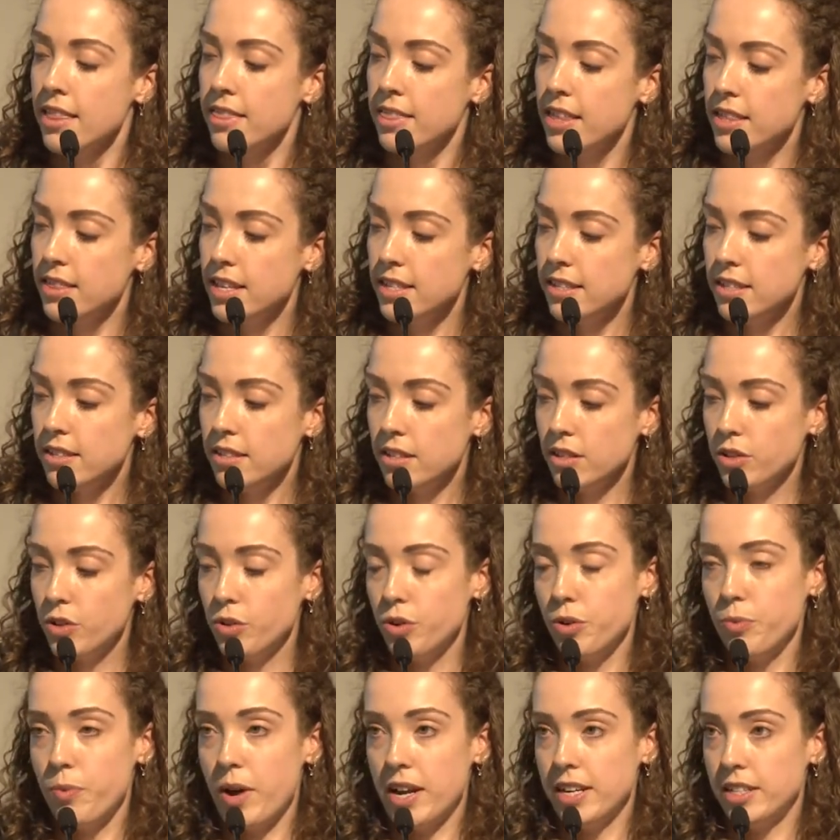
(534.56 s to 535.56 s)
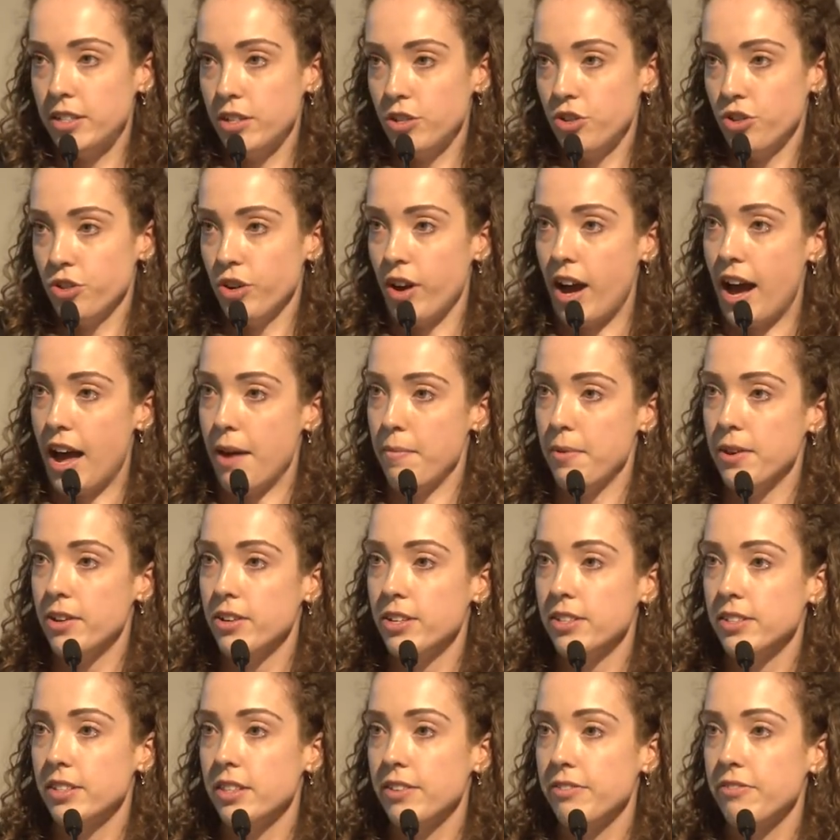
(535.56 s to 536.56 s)
then this is a good one to try
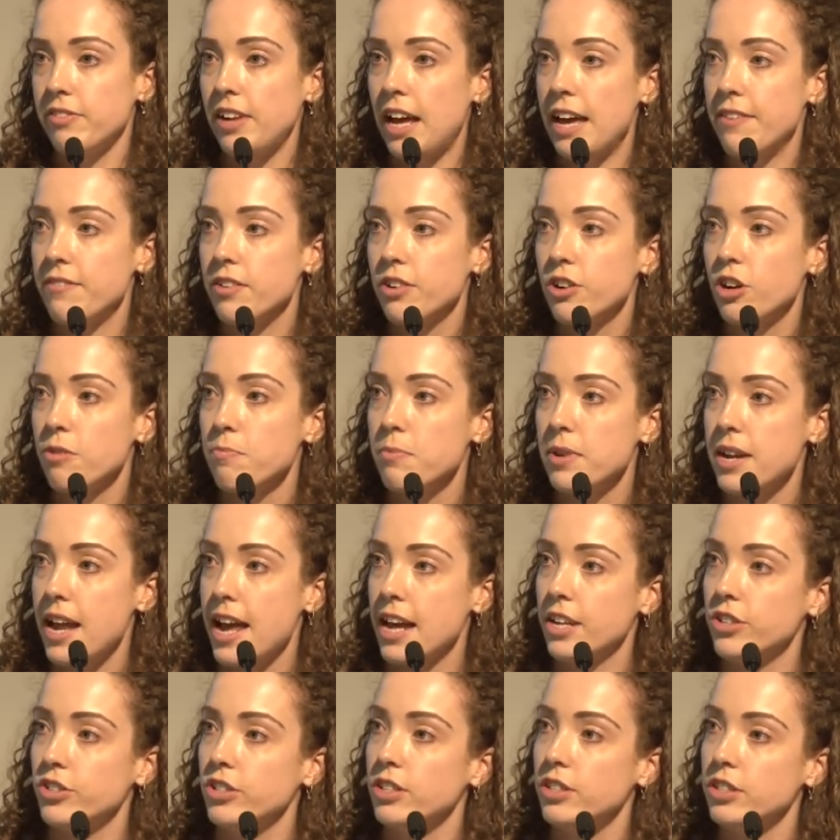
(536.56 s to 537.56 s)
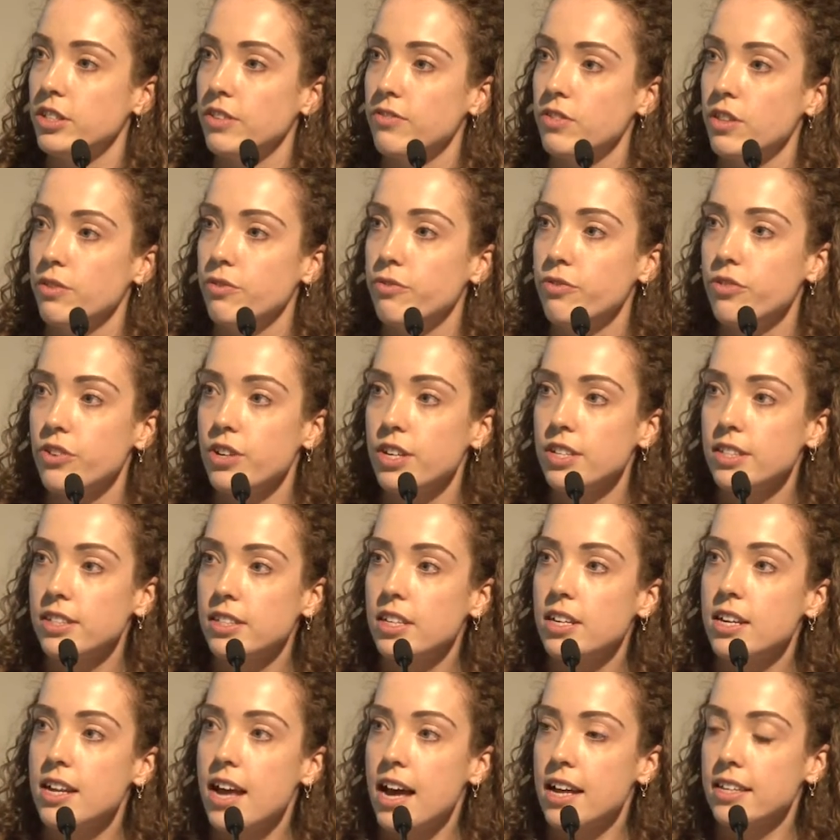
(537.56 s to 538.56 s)
because the flavour combinations of the fruits
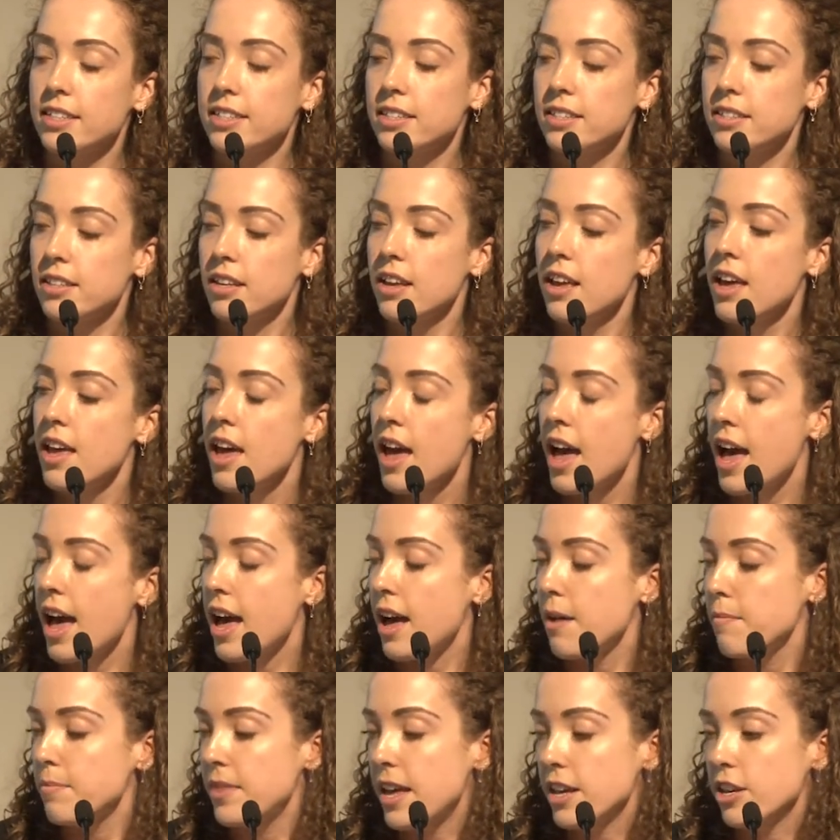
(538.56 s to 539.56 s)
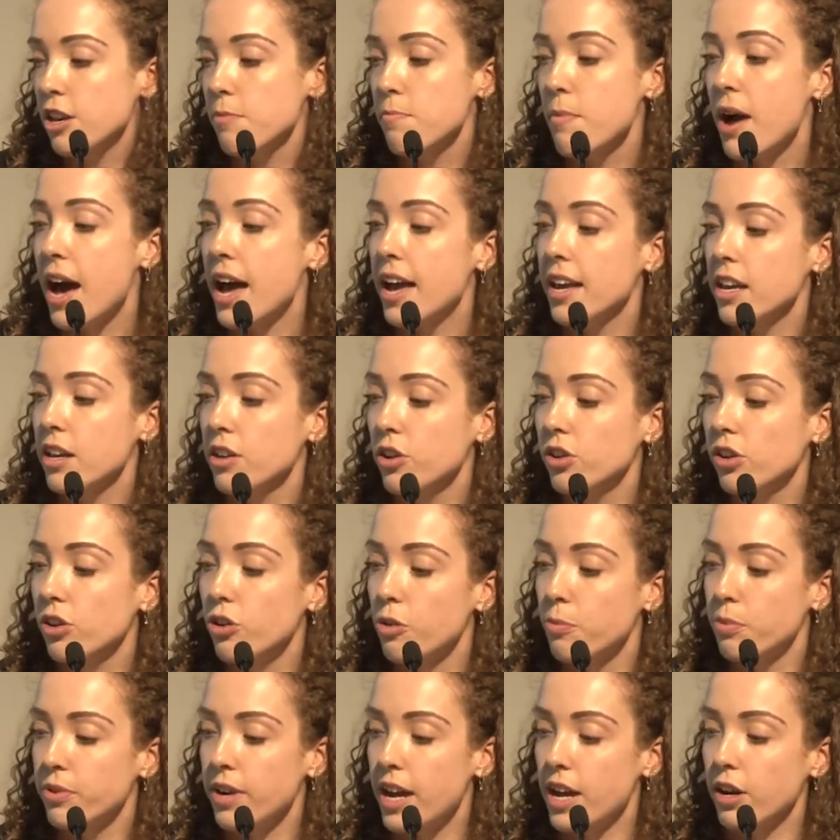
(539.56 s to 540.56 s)
and nuts that you might
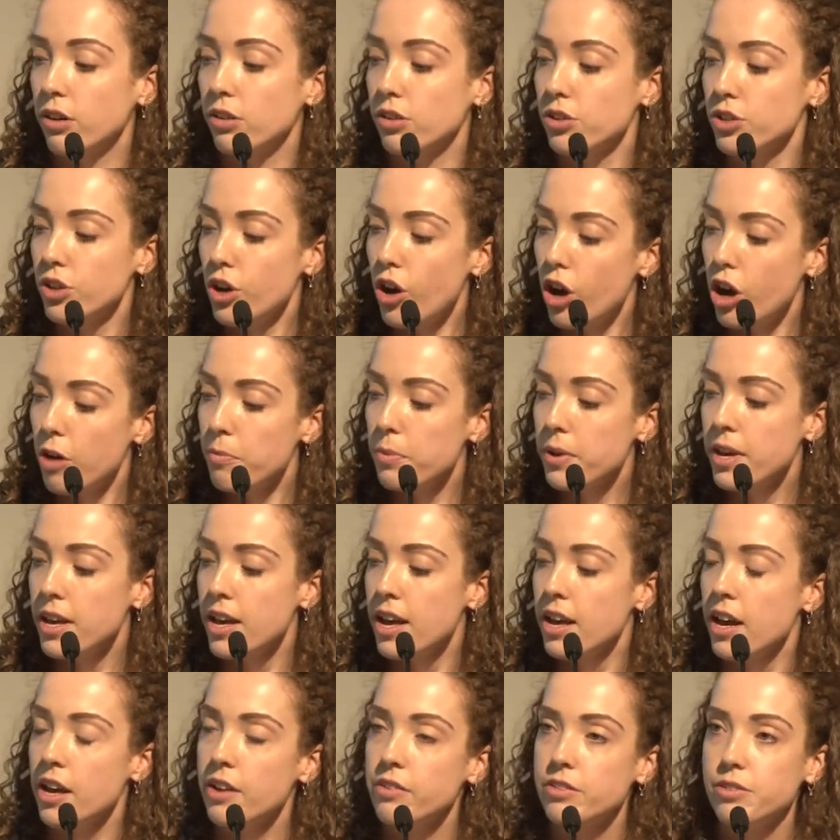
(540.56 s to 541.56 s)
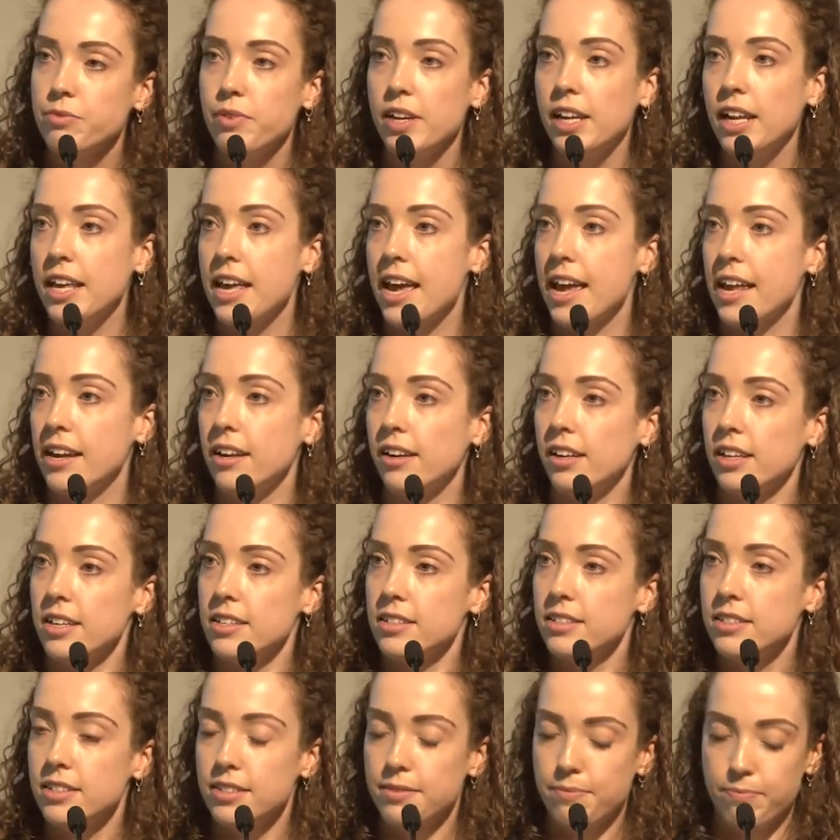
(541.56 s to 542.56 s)
incorporate on top is really
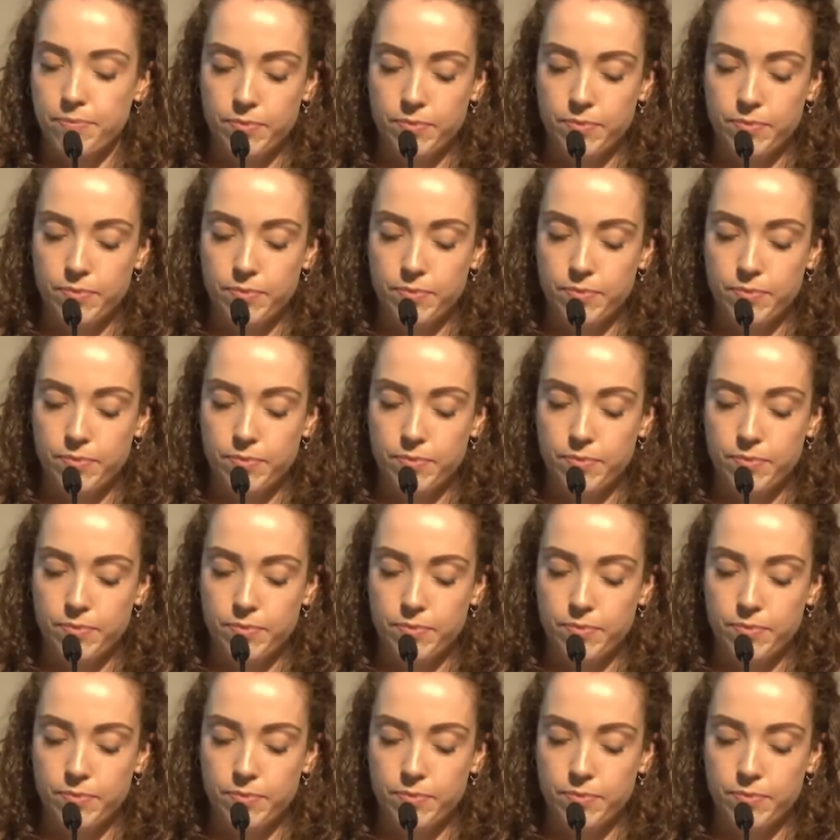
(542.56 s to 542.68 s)
endless.